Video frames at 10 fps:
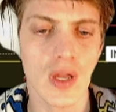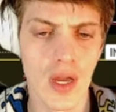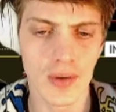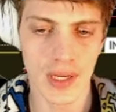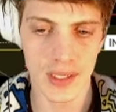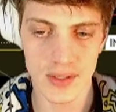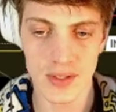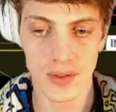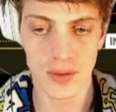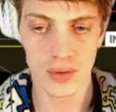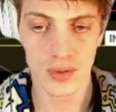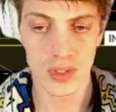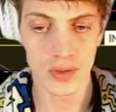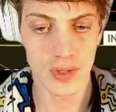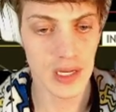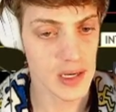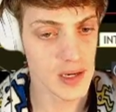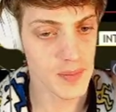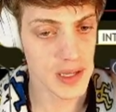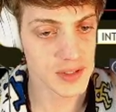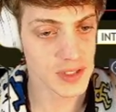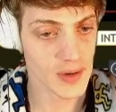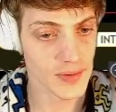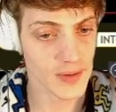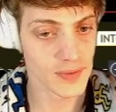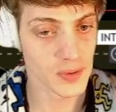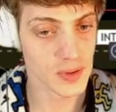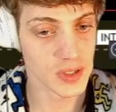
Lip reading: Okay, so you did end up bouncing off of that floor.